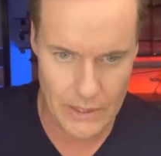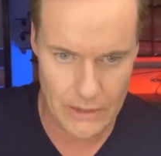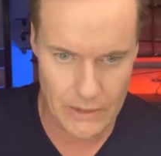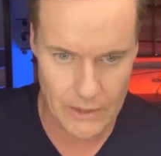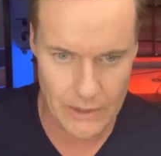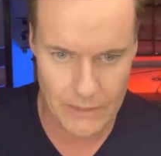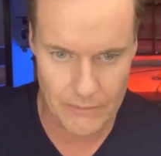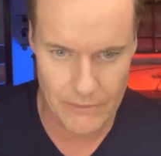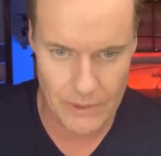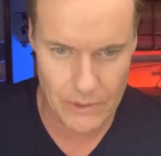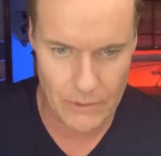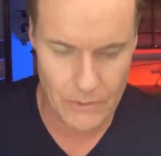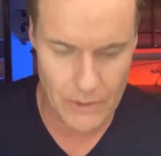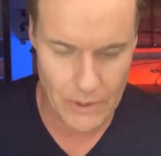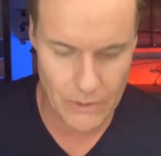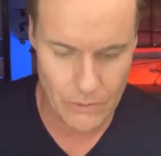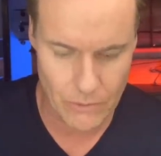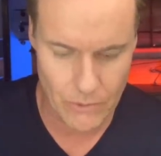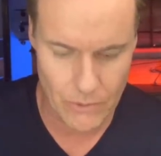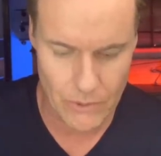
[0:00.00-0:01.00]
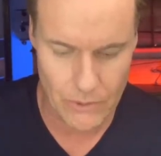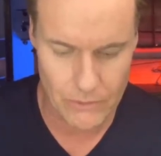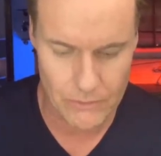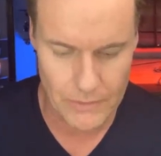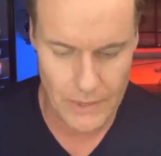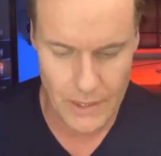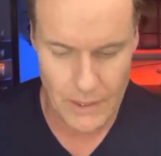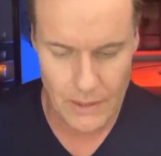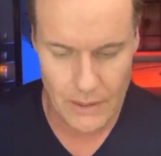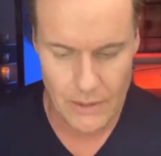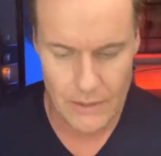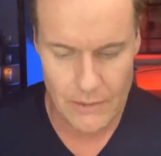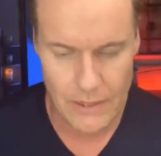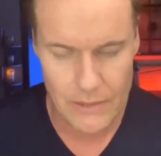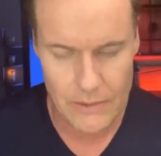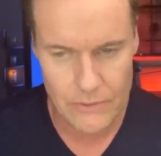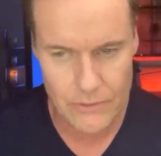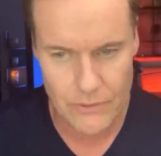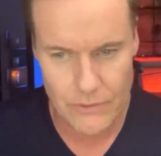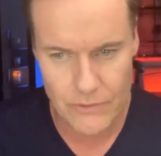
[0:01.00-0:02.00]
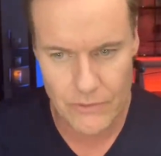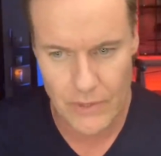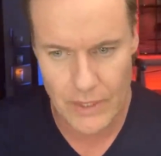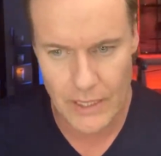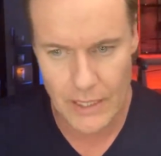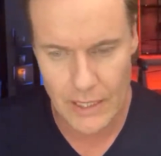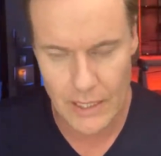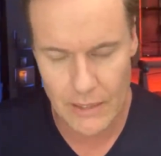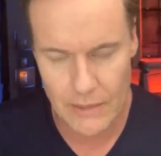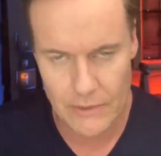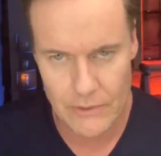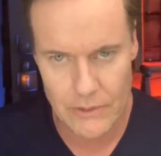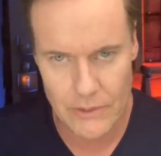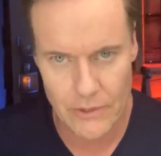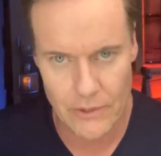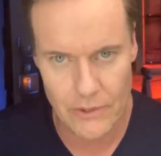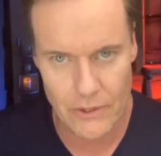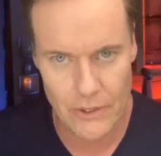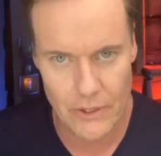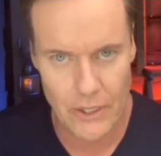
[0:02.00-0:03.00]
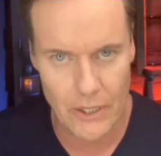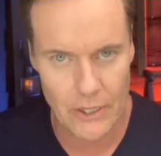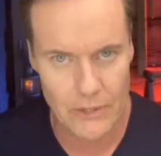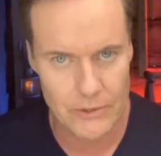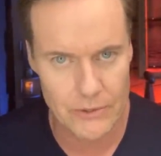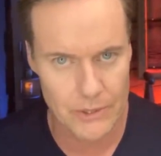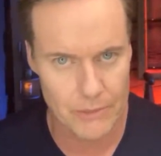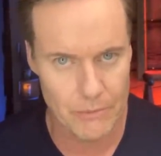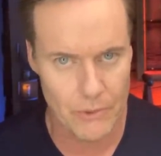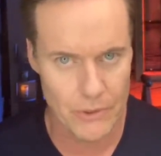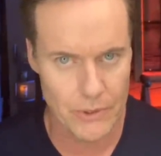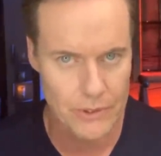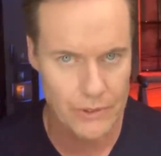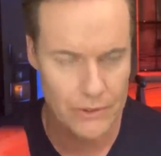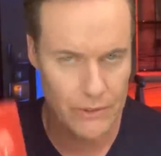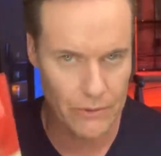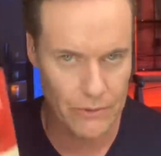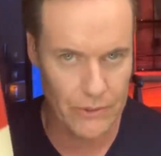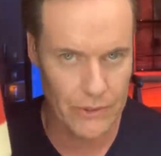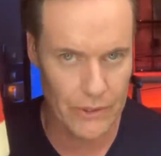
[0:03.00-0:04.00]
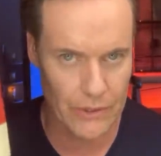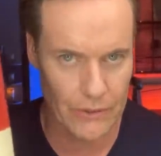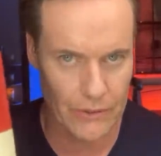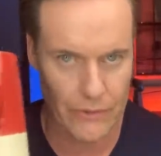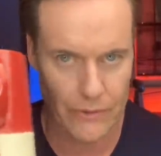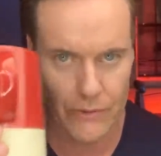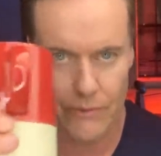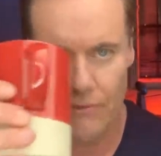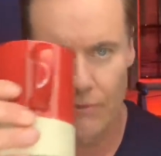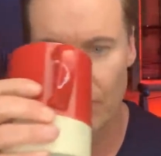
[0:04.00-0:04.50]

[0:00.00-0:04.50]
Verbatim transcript: Good evening around the world. Thanks for sitting in to the Narc ology Morning Show. Cheers.